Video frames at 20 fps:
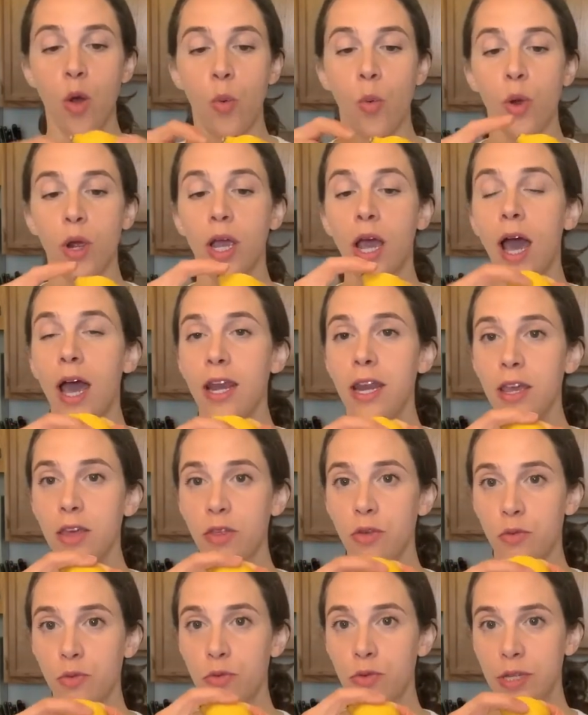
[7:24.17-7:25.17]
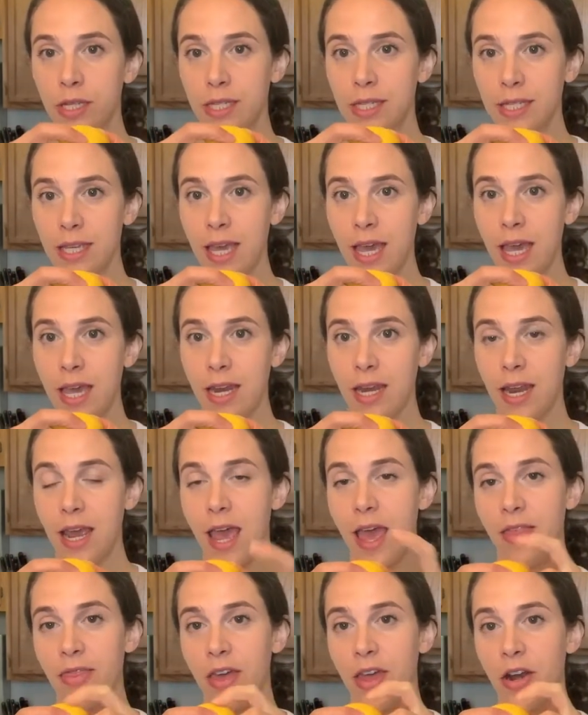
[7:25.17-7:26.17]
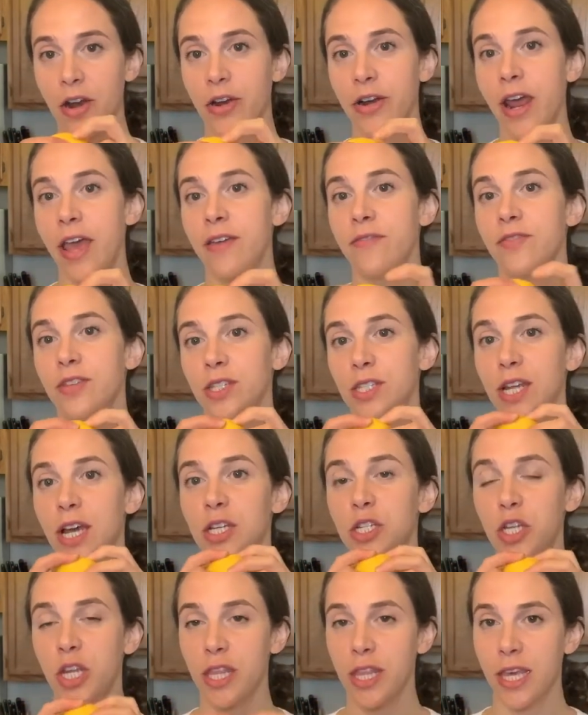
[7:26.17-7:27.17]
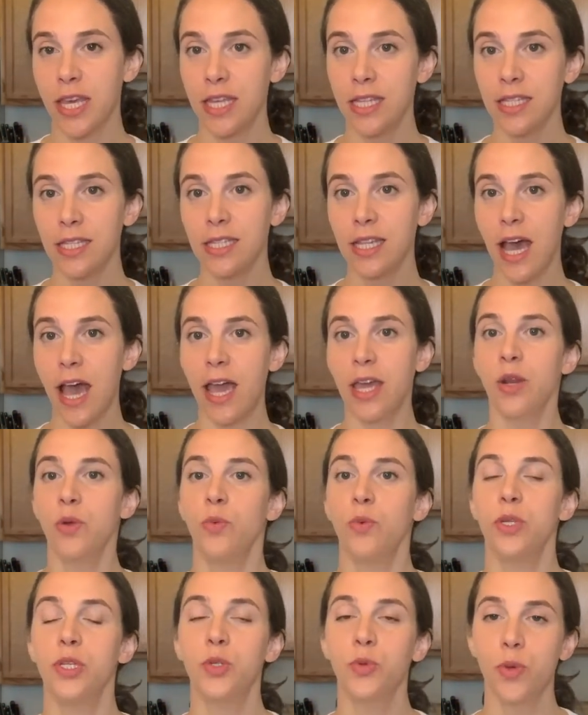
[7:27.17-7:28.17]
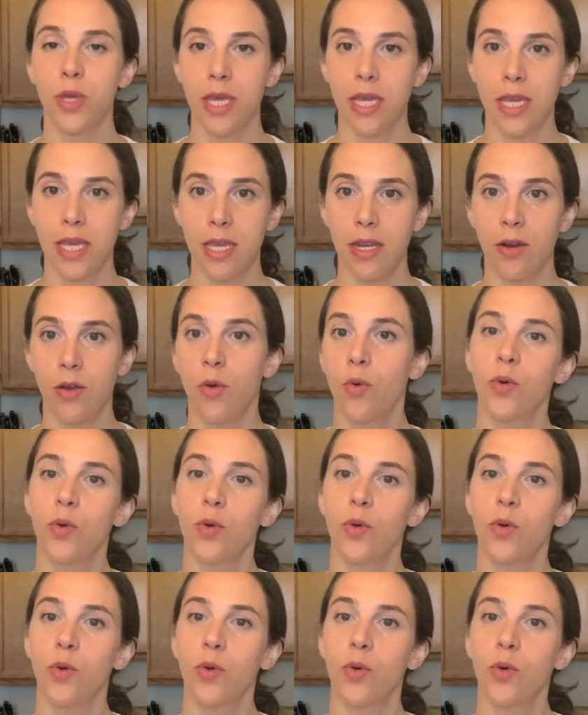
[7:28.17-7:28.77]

we're cutting through the skin and then our knife is touching the inside, which we eat,